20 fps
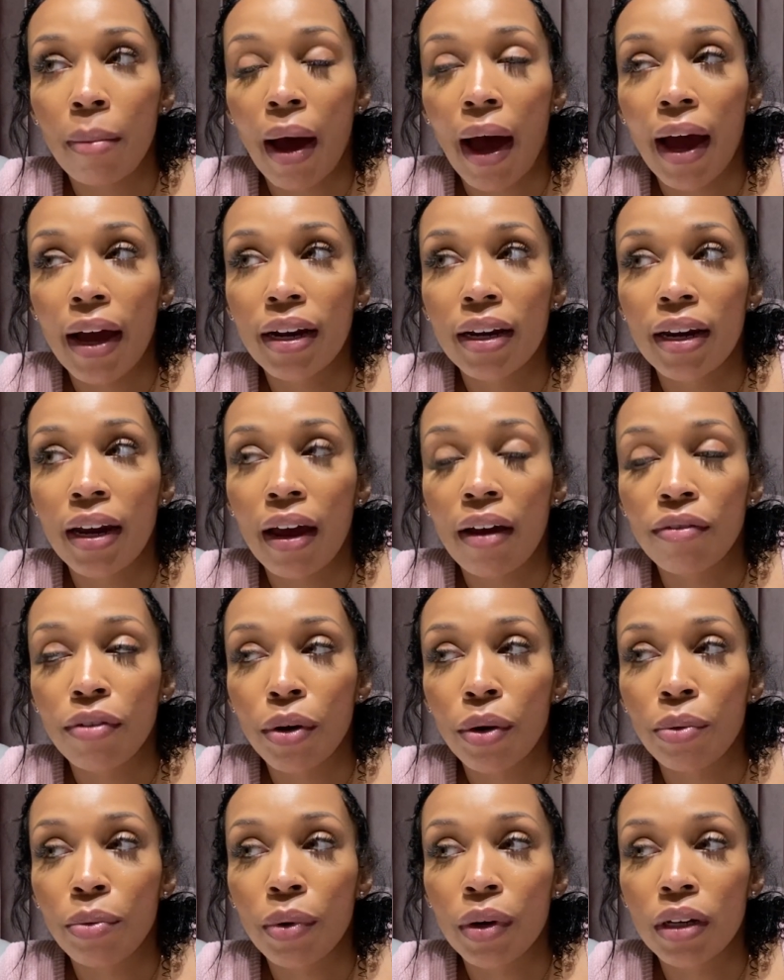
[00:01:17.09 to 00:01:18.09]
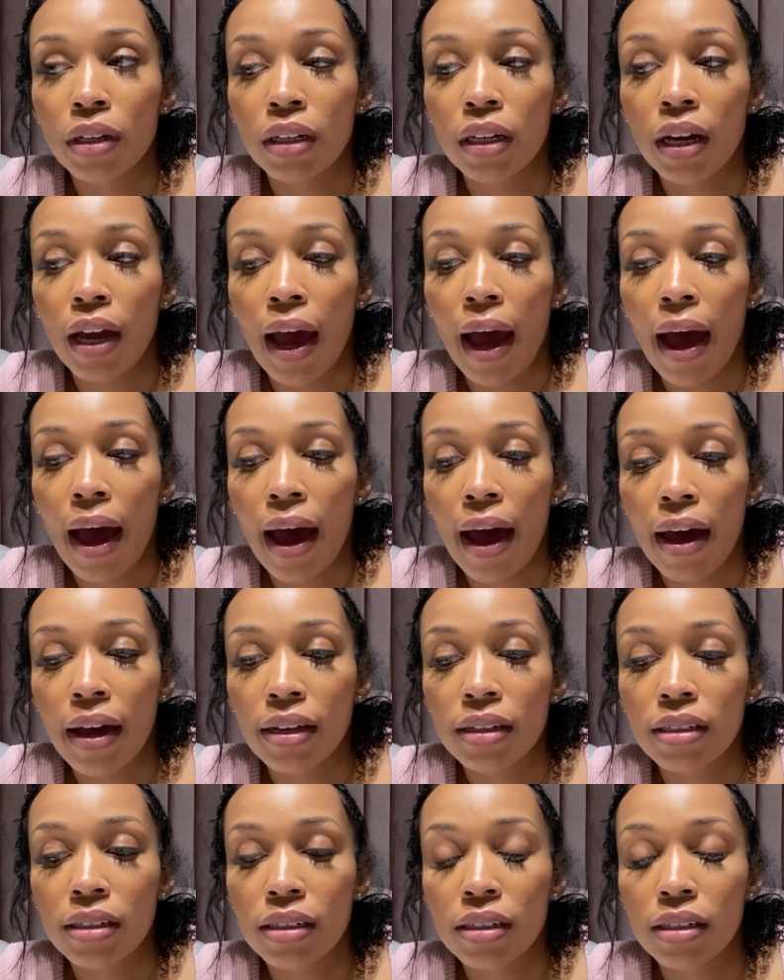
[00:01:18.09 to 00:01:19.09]
I never really
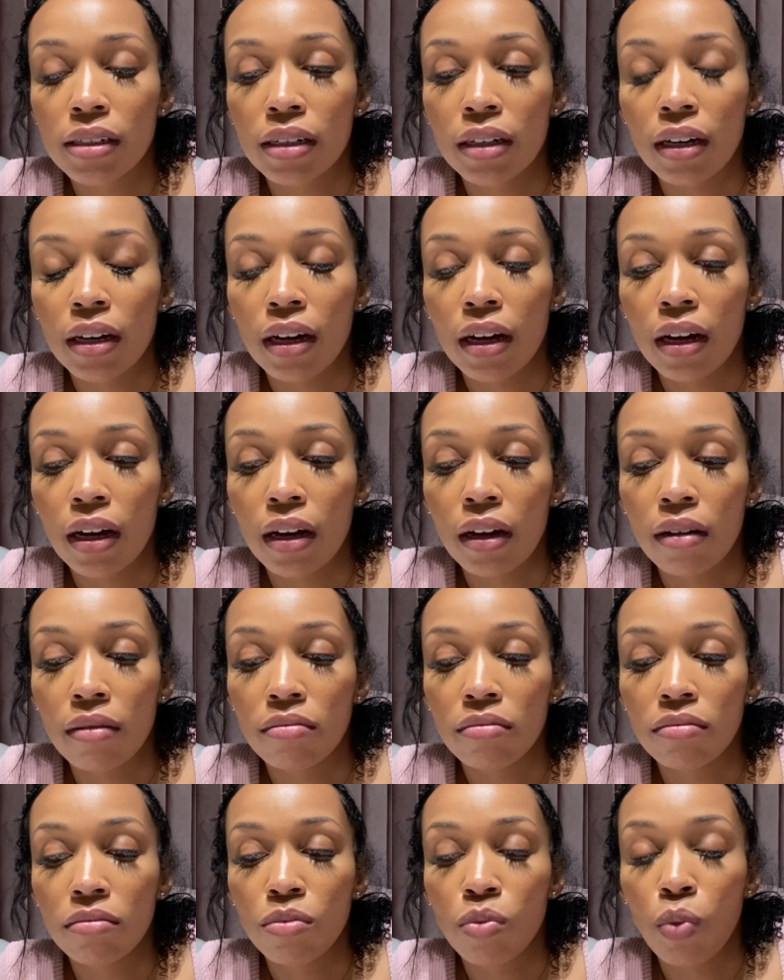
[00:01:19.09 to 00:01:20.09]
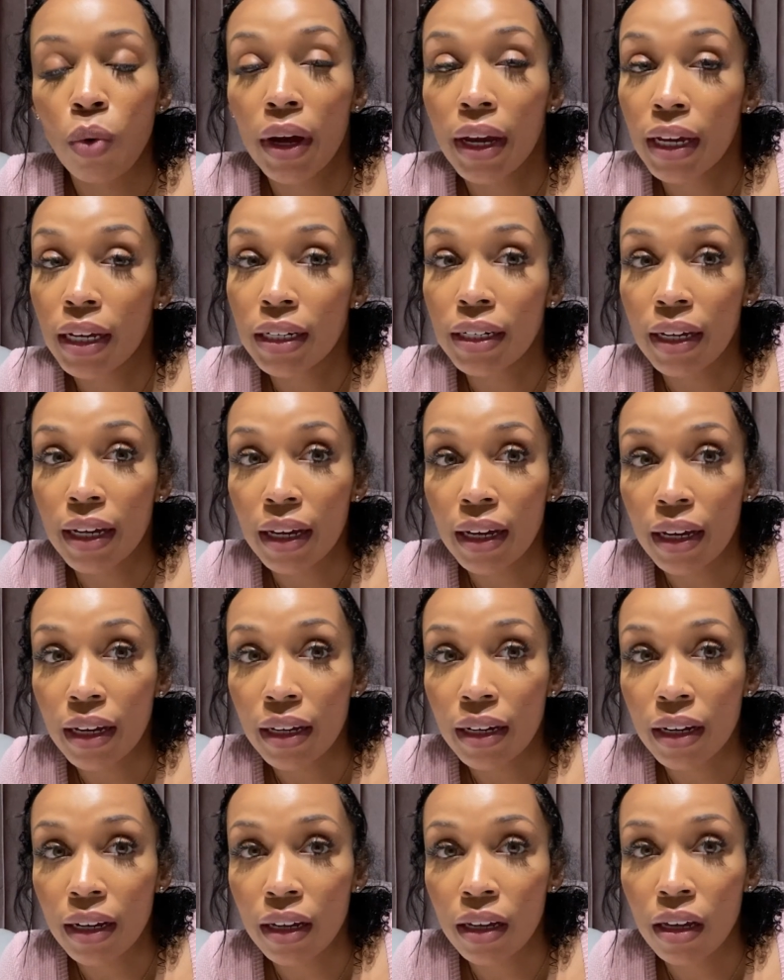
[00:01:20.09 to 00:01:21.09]
asked what he
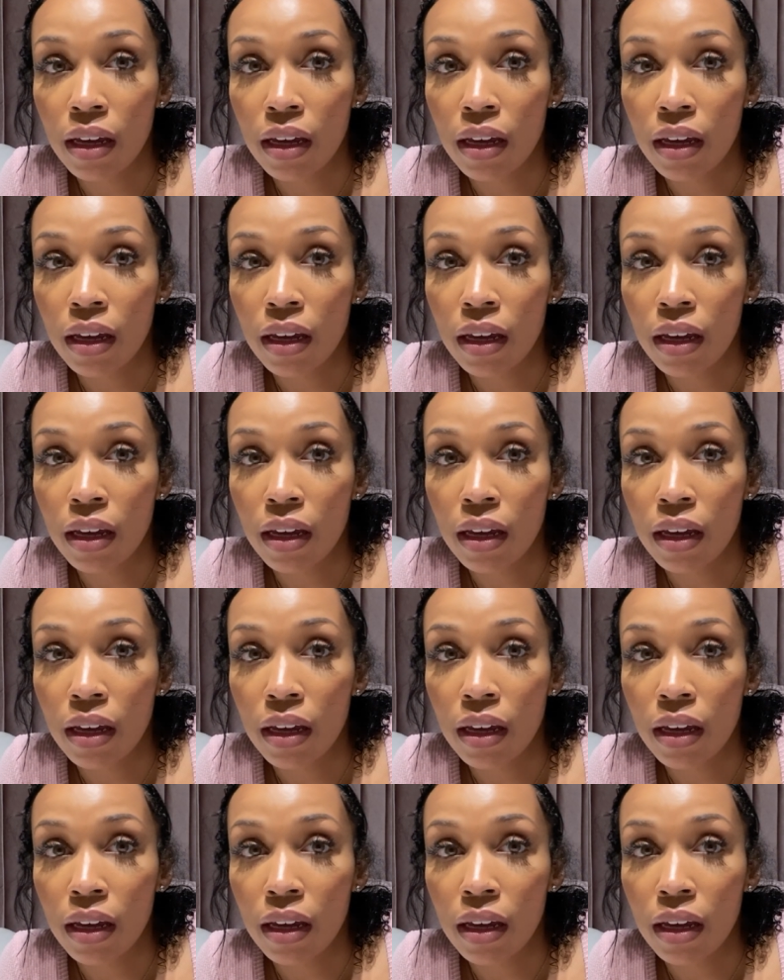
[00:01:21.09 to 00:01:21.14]
did.